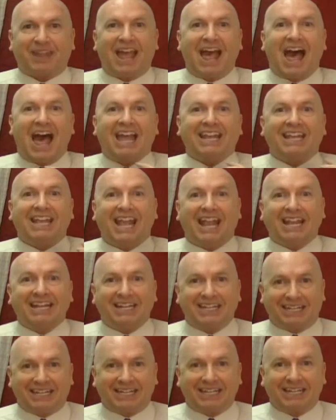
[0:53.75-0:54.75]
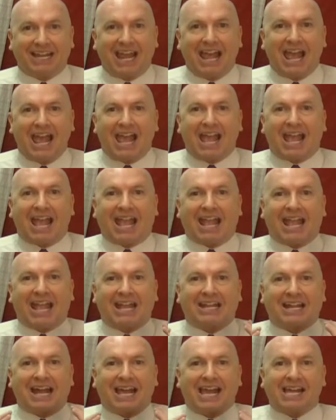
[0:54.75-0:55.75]
I hated it.
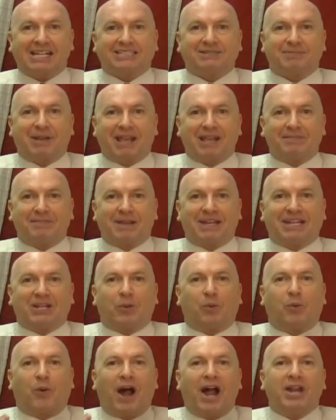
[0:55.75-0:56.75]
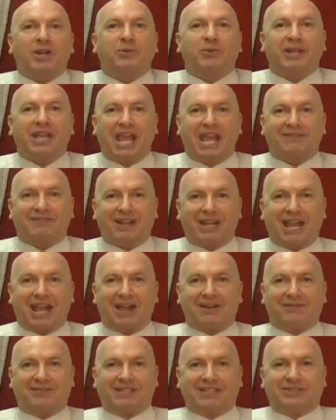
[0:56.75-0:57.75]
And I asked my Aunt Betty, why do we have to
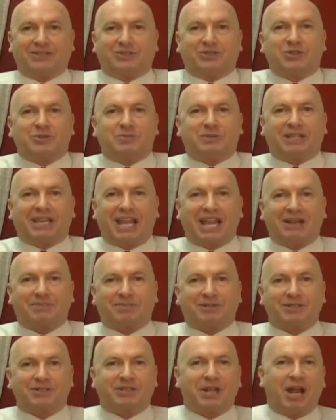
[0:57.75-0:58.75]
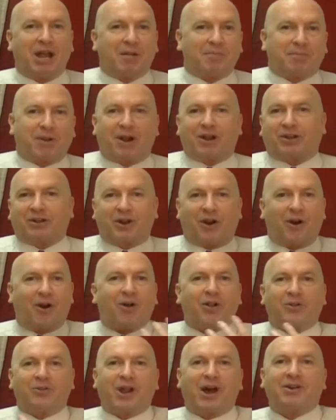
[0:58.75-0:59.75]
have these stupid campers parked
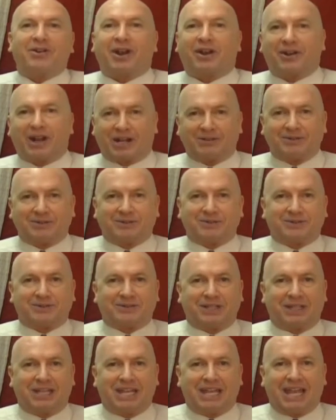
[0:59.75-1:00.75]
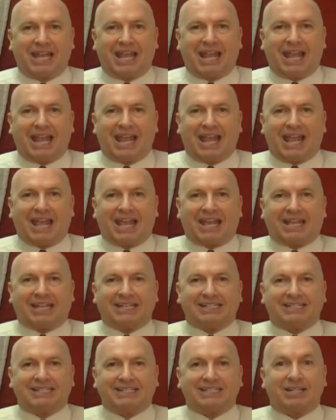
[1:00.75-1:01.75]
all around our houses?
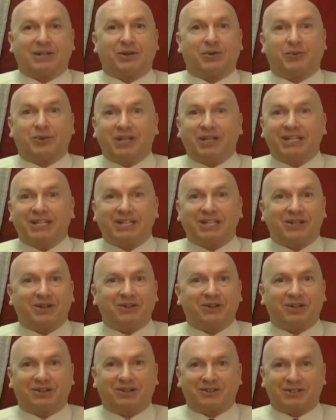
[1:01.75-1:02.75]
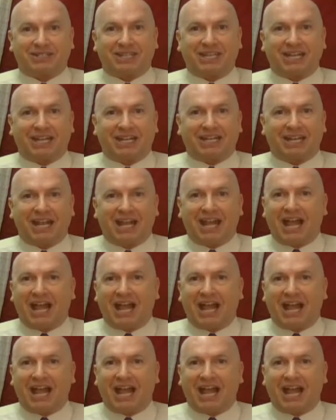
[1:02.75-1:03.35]
And she said, Reed, you don't understand.